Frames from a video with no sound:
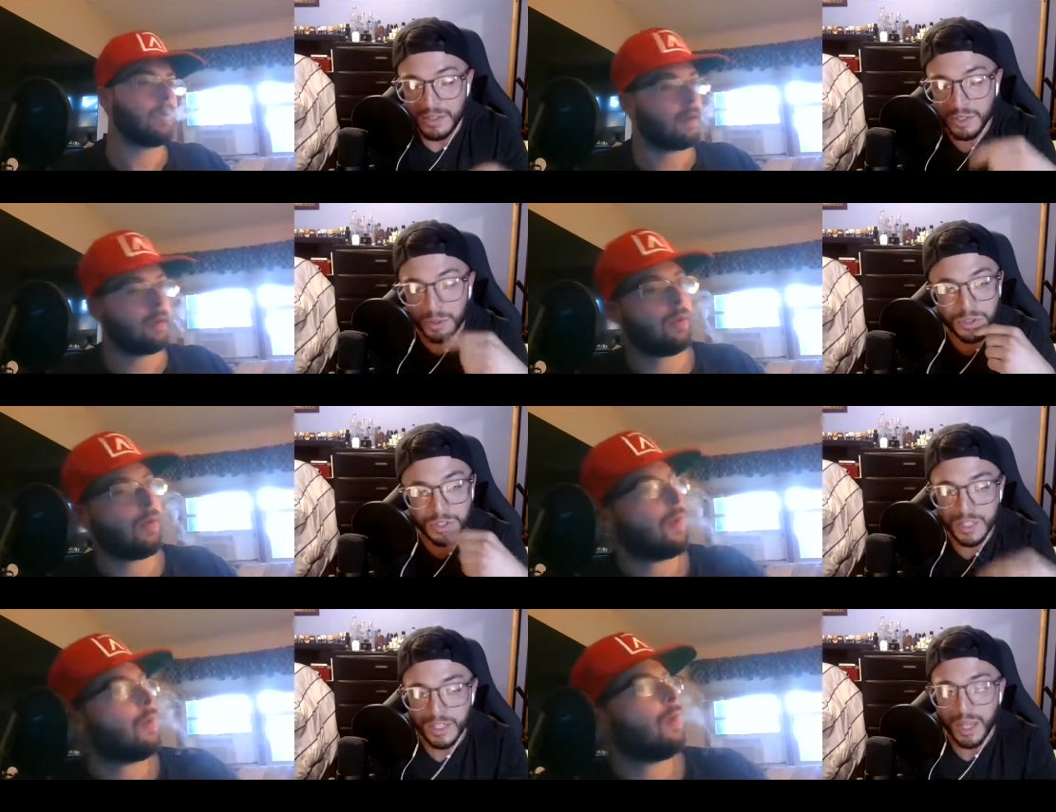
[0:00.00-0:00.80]
Speaker 1: So it's
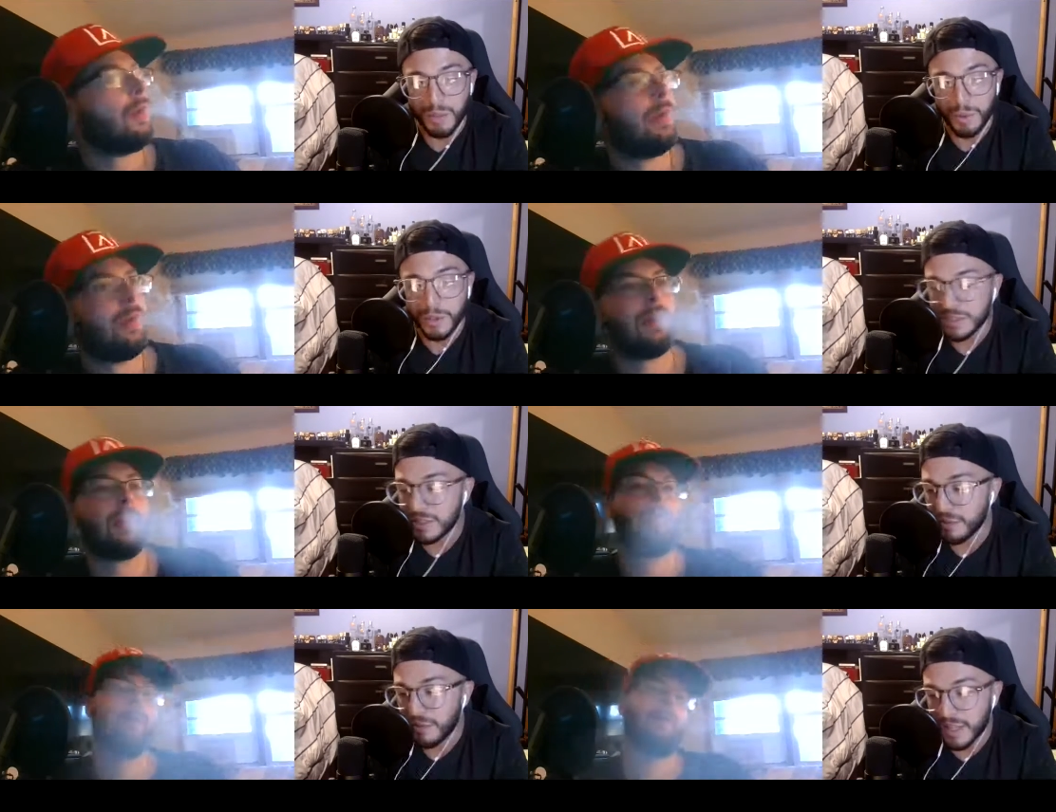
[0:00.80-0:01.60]
just like getting punched
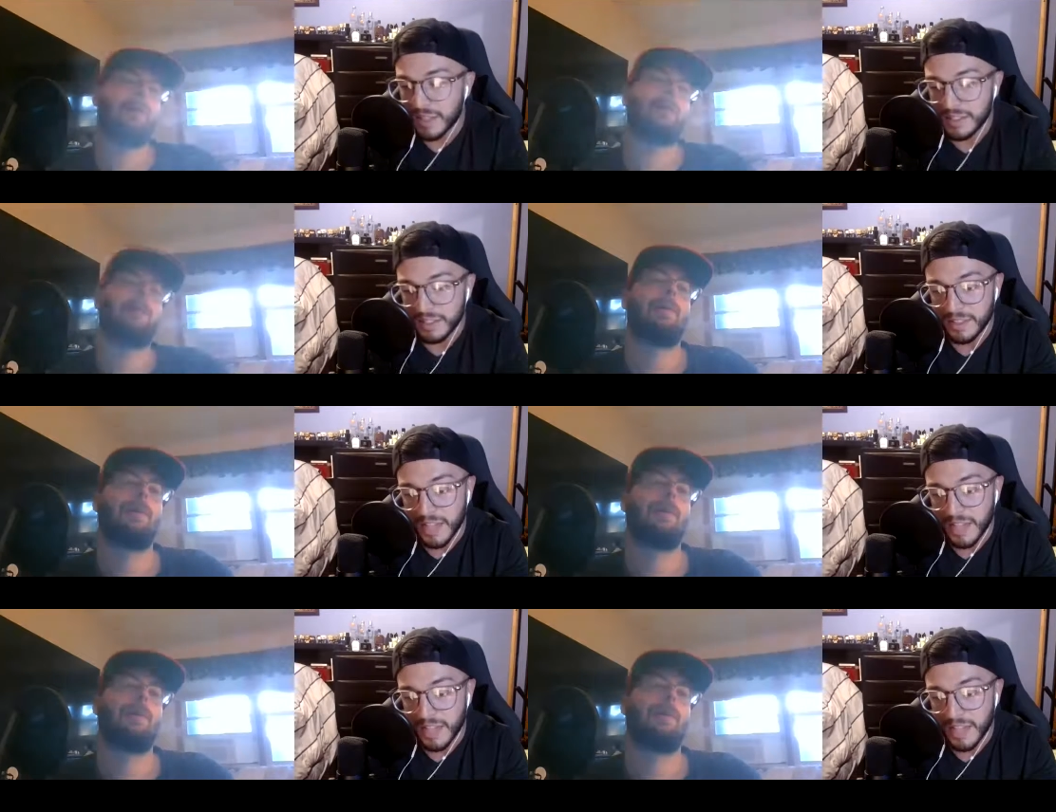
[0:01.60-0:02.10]
in the face,